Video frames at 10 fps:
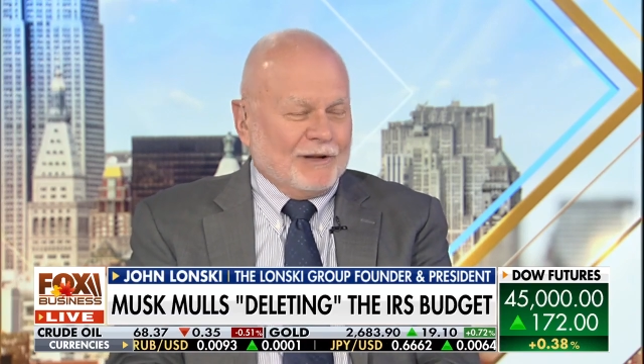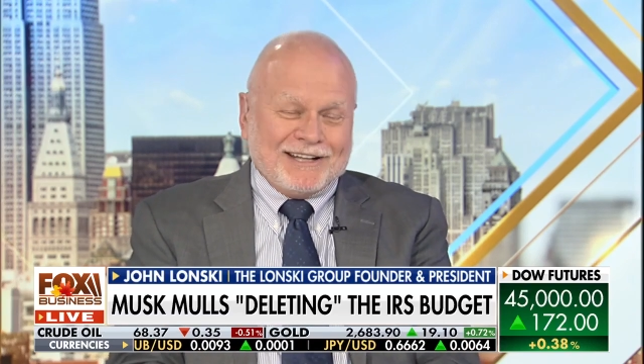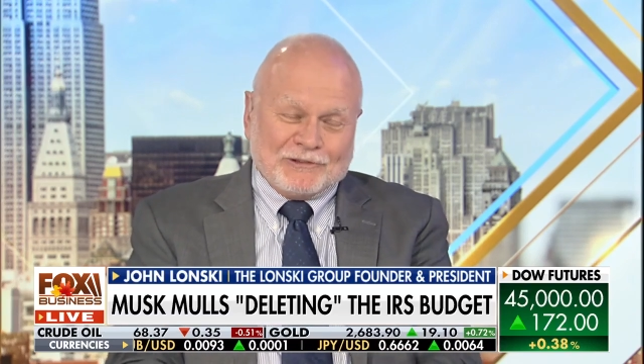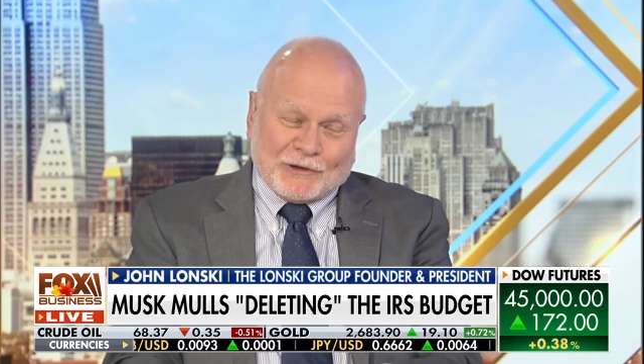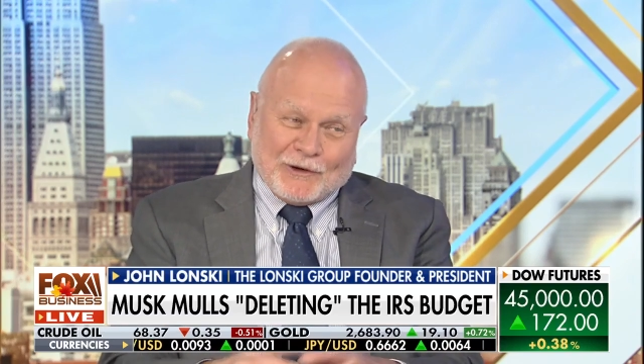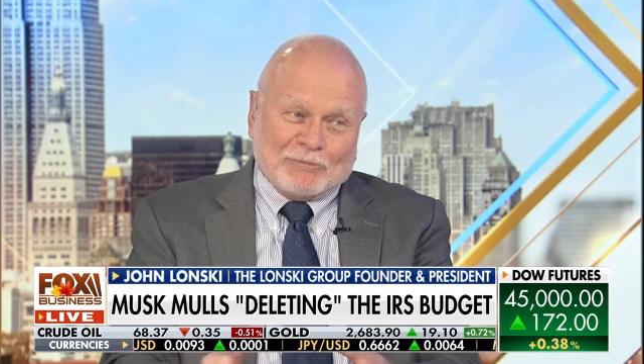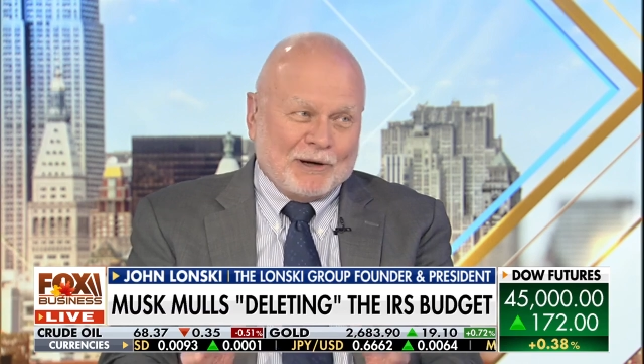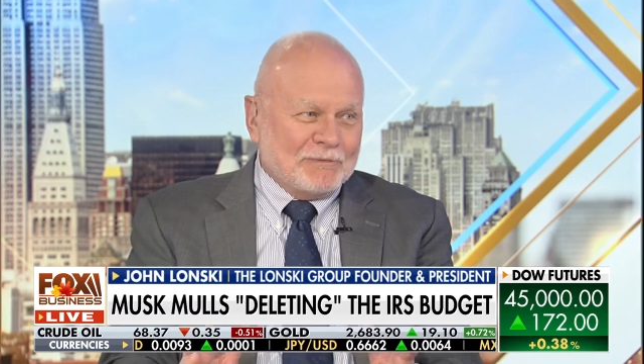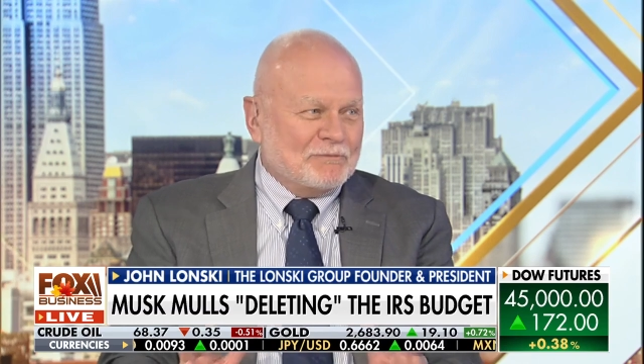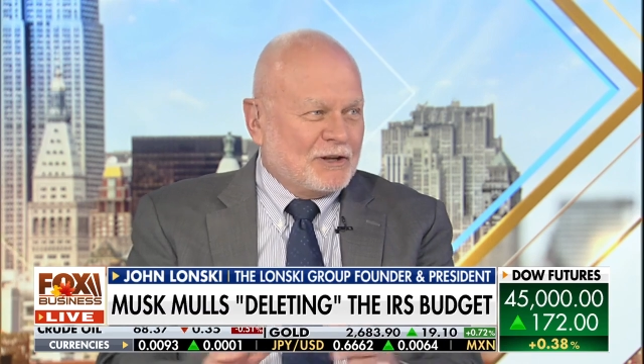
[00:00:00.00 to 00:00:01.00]
I don't know
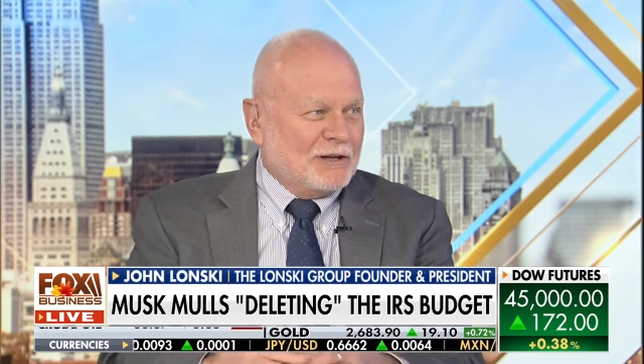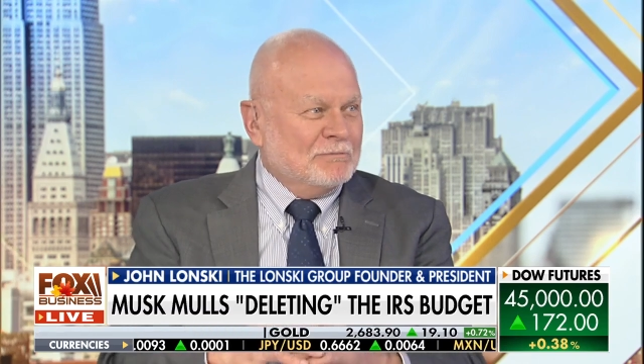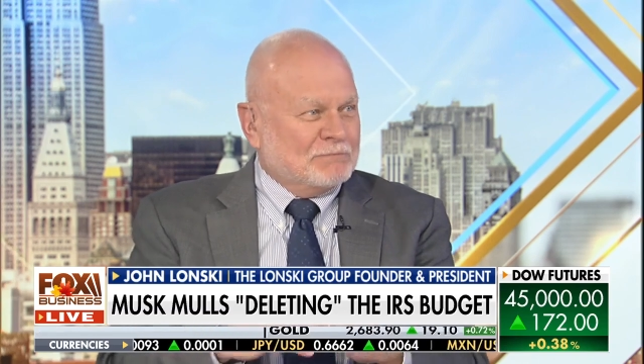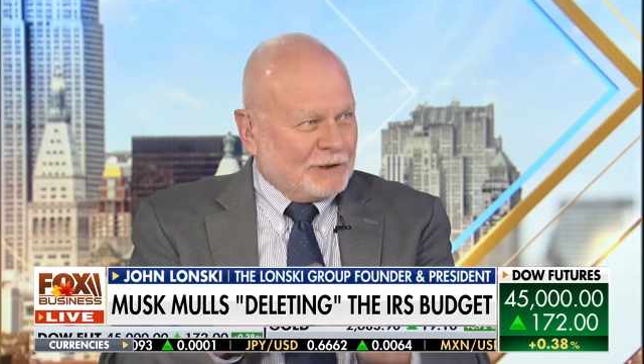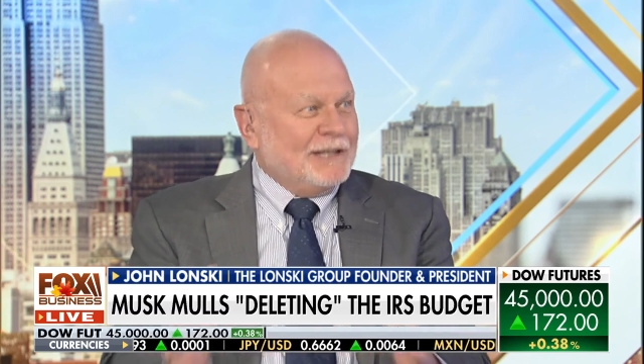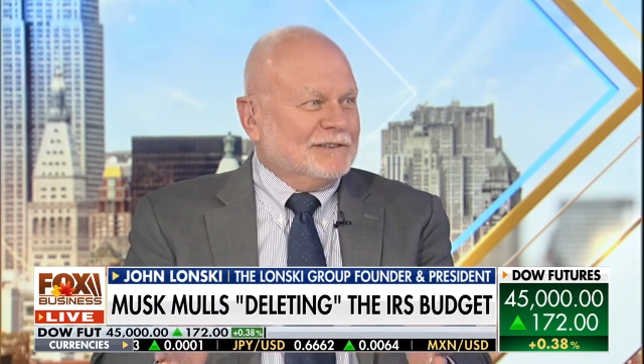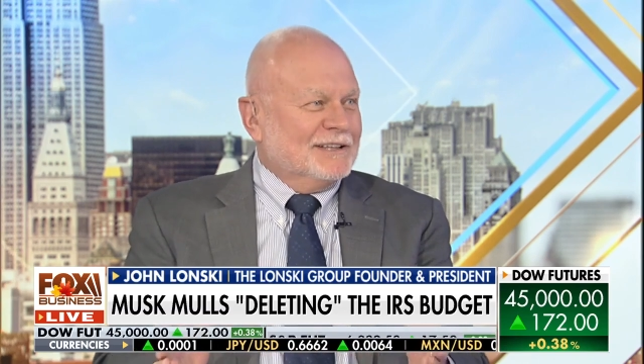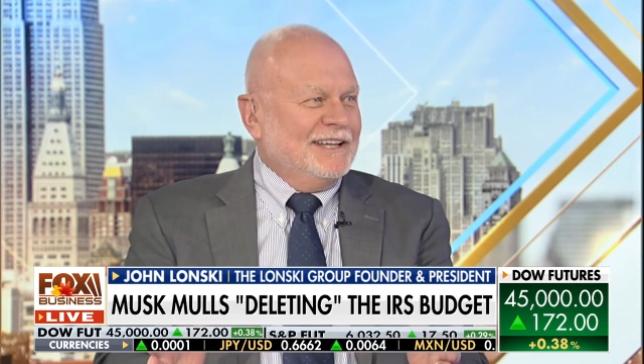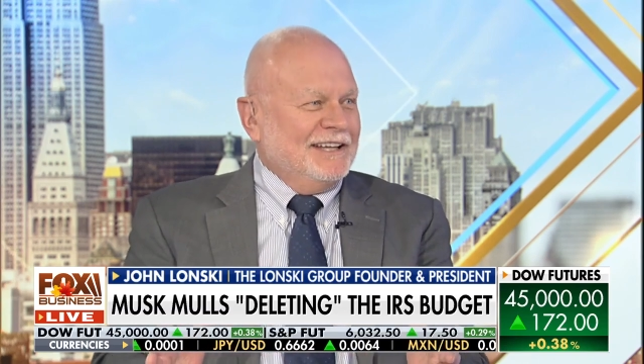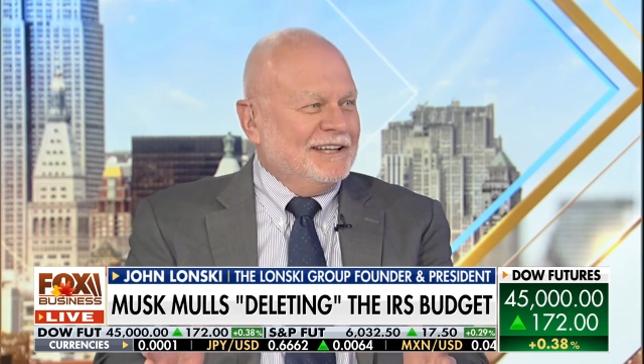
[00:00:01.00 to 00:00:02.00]
about
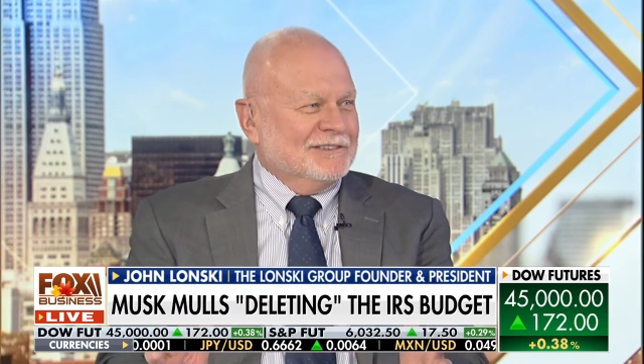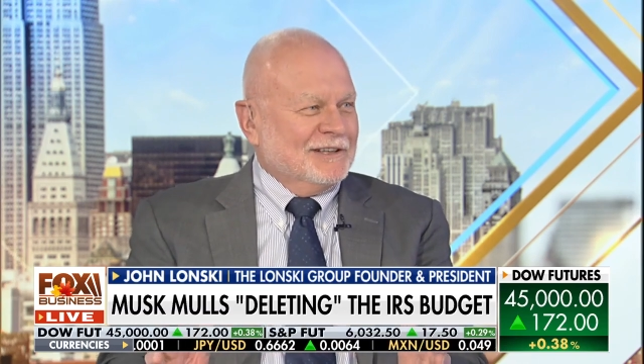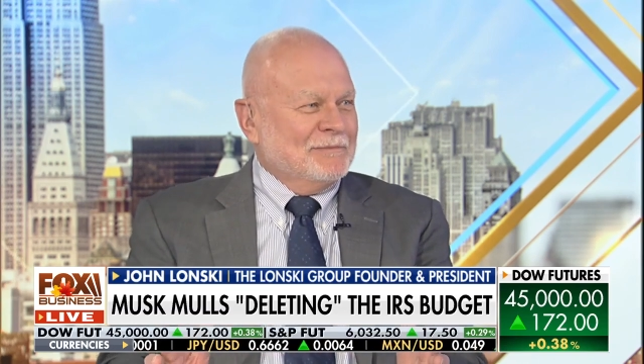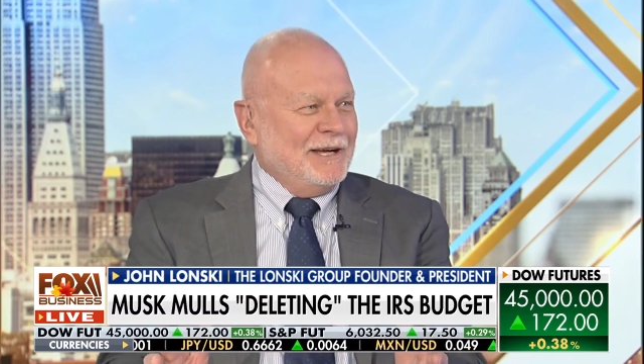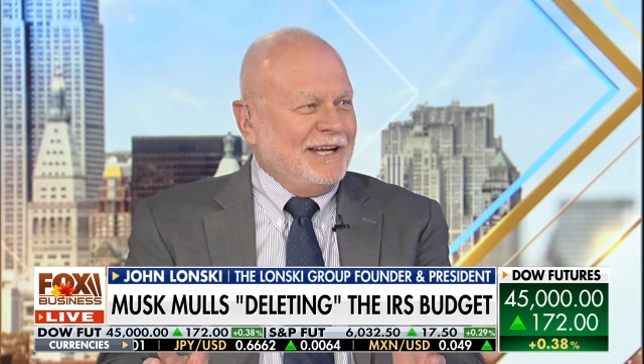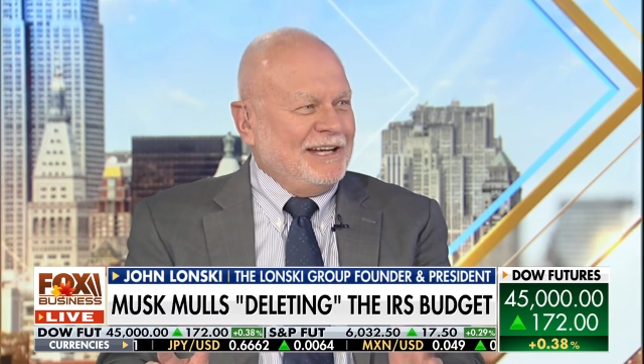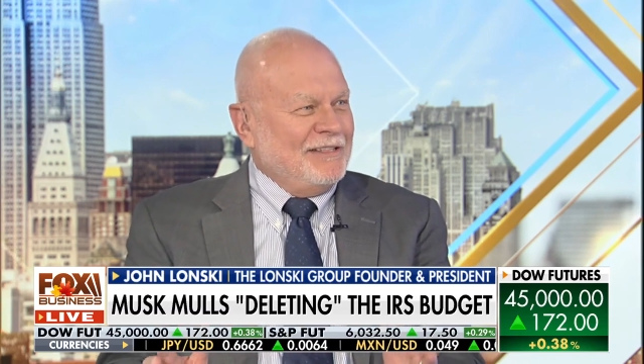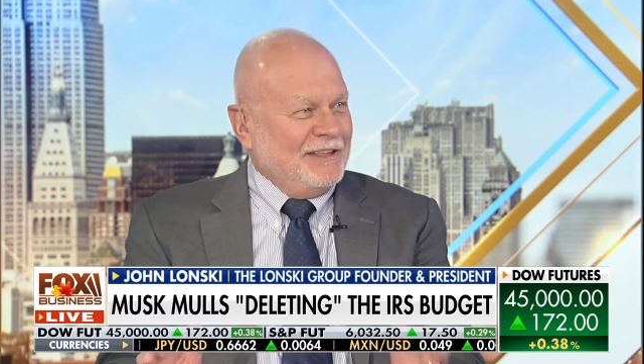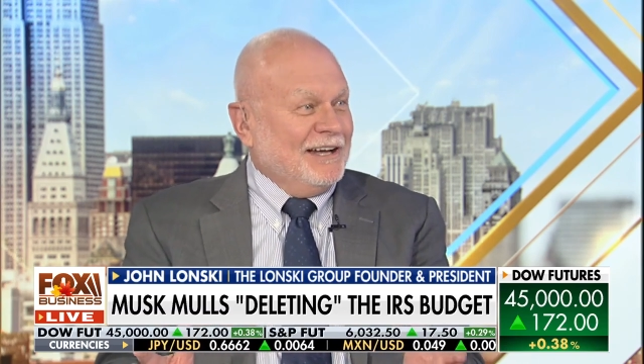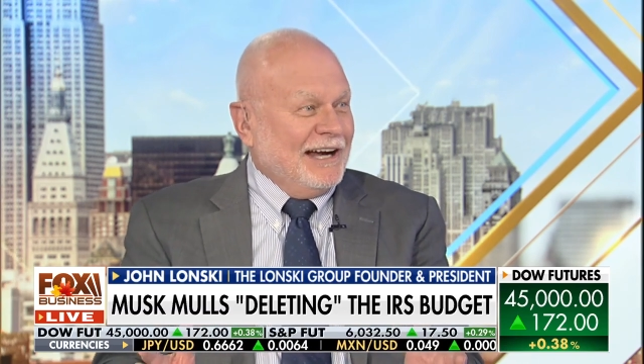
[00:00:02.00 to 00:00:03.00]
completely
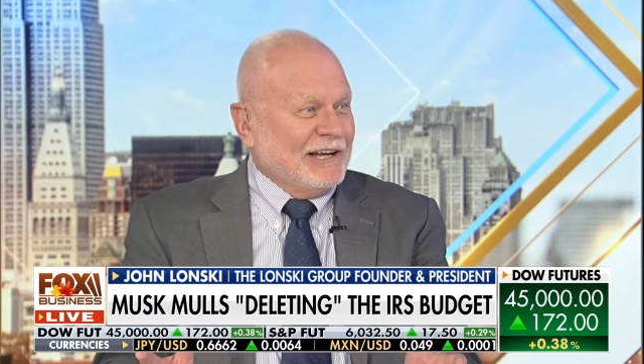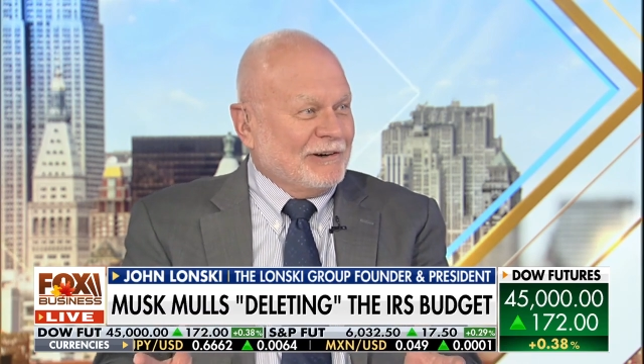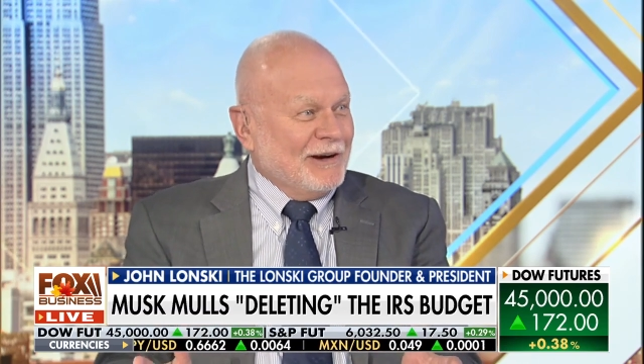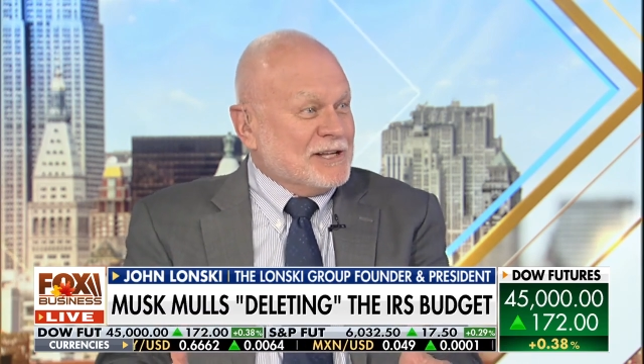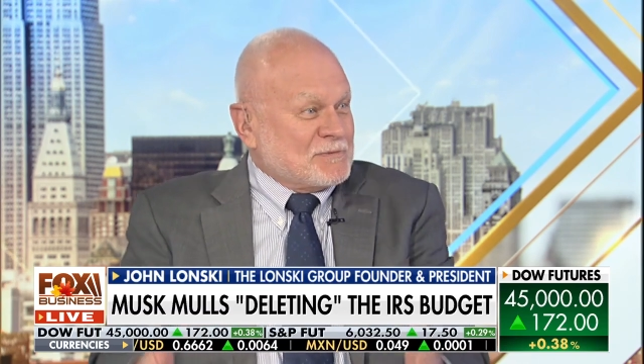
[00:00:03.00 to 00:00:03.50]
eliminating the IRS.